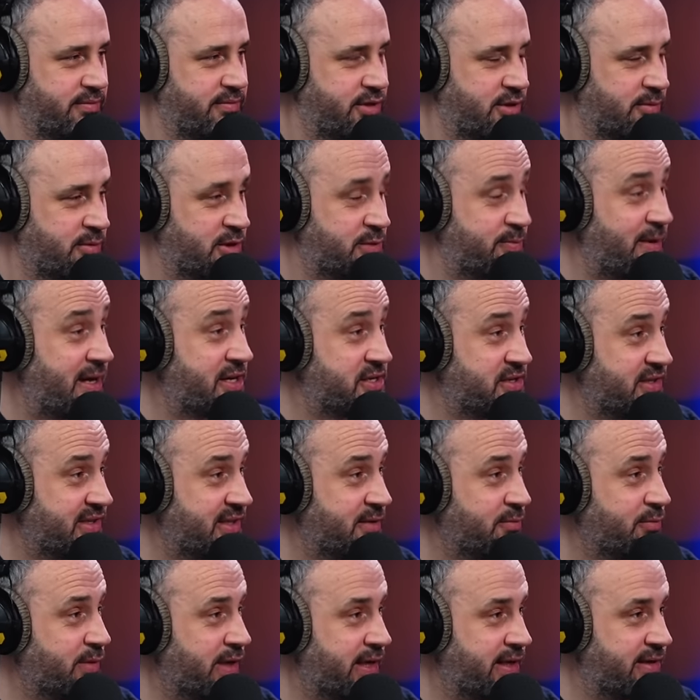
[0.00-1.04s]
summer special,
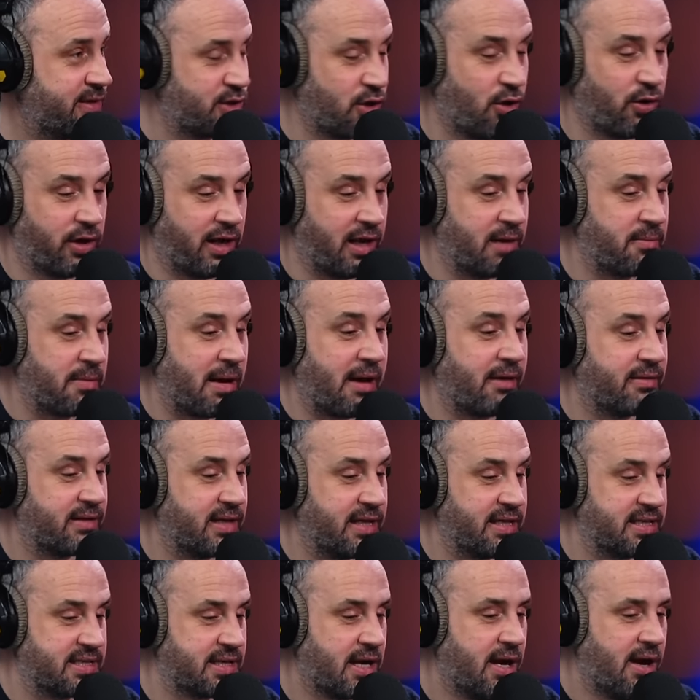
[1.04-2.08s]
didn't we, talking about
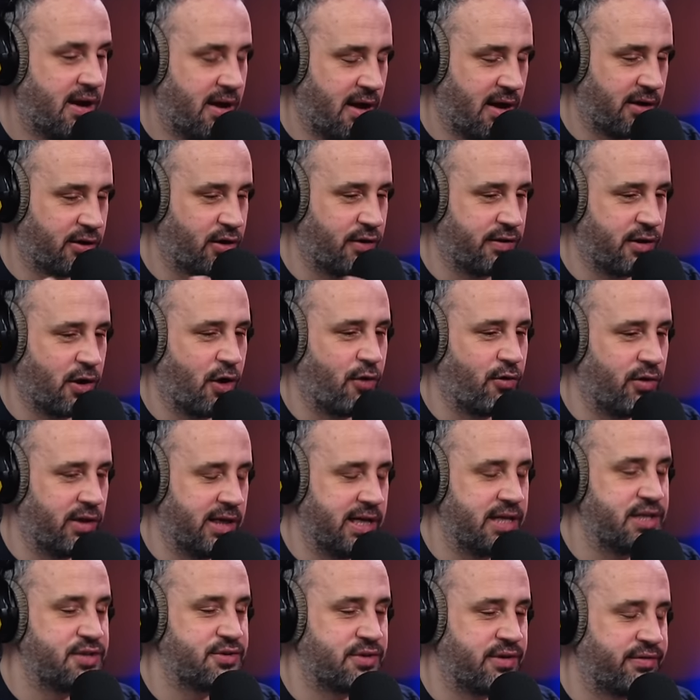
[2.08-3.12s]
this, and got the oral
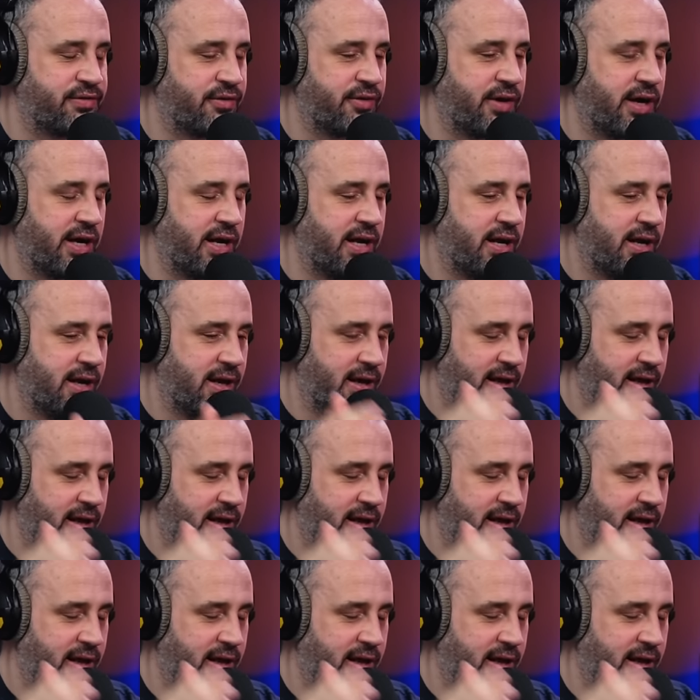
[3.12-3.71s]
history from it,